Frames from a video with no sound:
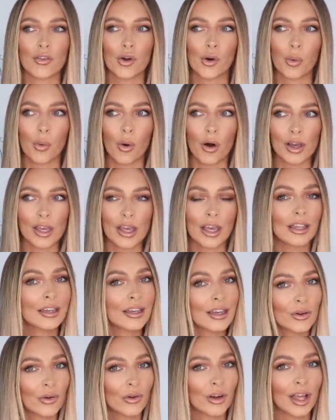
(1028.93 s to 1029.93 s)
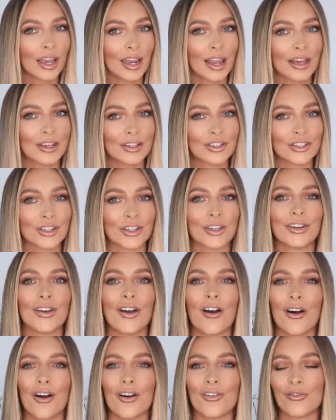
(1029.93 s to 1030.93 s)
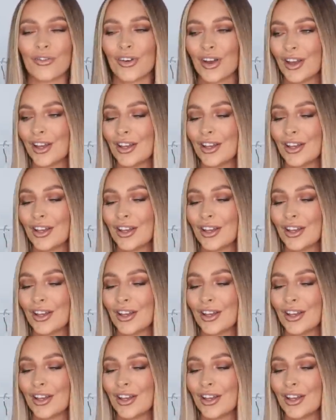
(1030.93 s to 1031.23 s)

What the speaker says: quite a little collection of